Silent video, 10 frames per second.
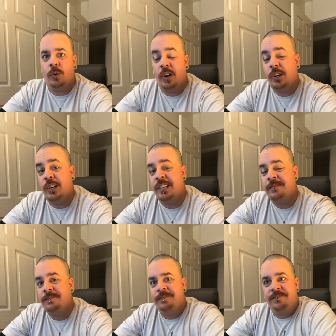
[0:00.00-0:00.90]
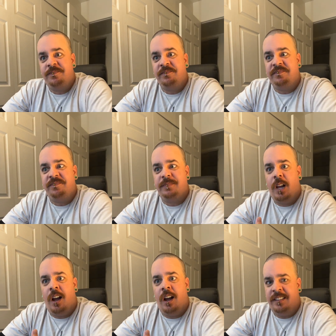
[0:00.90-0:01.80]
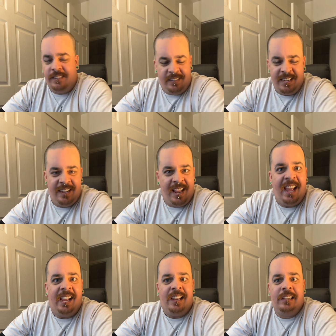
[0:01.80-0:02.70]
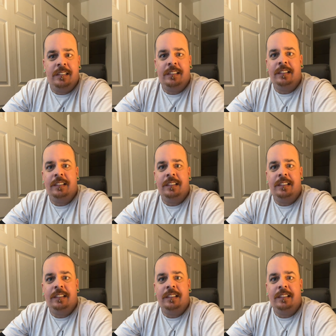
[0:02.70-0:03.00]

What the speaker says: 400, the DNA,